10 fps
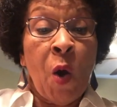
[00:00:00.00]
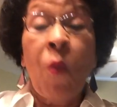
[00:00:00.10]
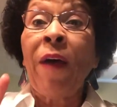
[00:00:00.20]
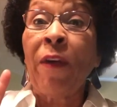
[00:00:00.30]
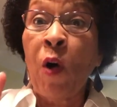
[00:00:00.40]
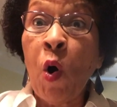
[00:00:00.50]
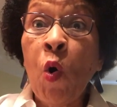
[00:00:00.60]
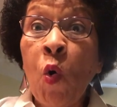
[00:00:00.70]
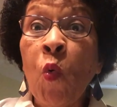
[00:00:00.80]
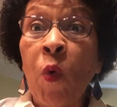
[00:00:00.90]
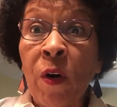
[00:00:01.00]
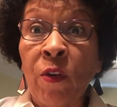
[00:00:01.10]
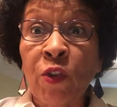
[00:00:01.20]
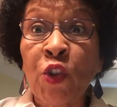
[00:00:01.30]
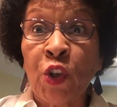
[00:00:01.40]
while the whole
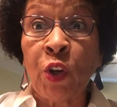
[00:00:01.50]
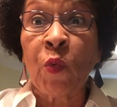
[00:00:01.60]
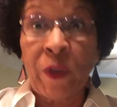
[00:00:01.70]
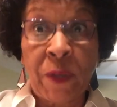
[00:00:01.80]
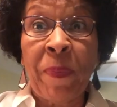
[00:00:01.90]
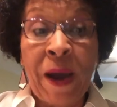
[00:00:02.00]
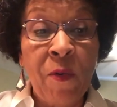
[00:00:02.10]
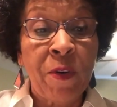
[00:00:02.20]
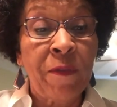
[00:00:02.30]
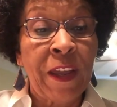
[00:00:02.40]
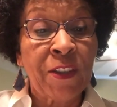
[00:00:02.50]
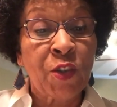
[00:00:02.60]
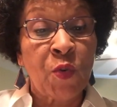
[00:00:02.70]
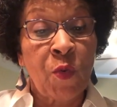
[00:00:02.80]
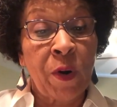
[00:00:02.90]
world shook with the power of that
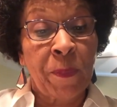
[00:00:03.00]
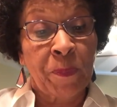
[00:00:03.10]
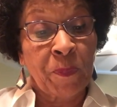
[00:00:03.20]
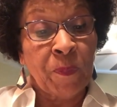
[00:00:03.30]
storm.